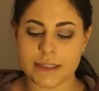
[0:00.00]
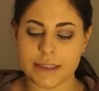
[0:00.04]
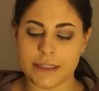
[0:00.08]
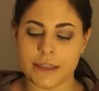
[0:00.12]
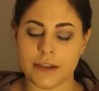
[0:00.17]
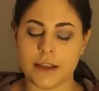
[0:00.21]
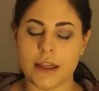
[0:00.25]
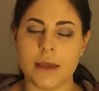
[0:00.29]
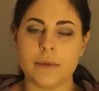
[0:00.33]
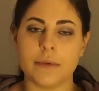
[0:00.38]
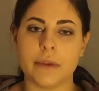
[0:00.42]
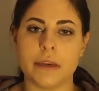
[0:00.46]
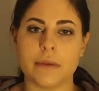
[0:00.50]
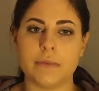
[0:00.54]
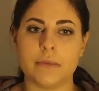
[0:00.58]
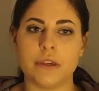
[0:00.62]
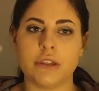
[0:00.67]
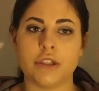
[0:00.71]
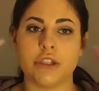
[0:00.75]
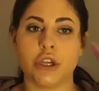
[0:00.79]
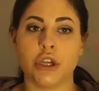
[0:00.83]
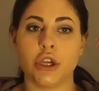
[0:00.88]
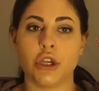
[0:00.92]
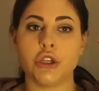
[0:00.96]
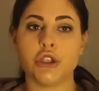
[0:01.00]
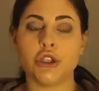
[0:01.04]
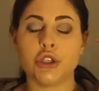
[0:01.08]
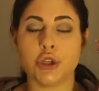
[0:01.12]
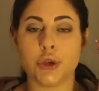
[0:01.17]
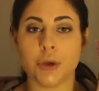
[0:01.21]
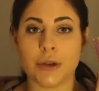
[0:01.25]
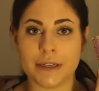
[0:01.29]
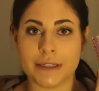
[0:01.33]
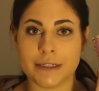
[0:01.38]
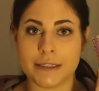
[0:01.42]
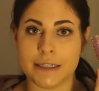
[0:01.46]
I'm going to be using
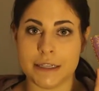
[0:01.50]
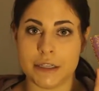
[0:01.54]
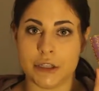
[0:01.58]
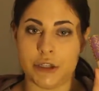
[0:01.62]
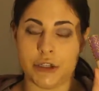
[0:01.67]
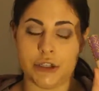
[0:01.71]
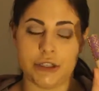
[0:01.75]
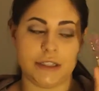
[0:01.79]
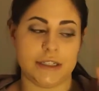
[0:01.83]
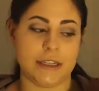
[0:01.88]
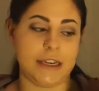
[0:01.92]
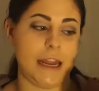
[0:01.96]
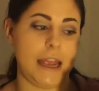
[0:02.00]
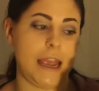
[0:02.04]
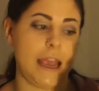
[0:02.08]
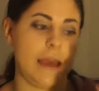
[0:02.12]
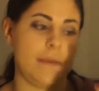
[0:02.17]
two concealers today.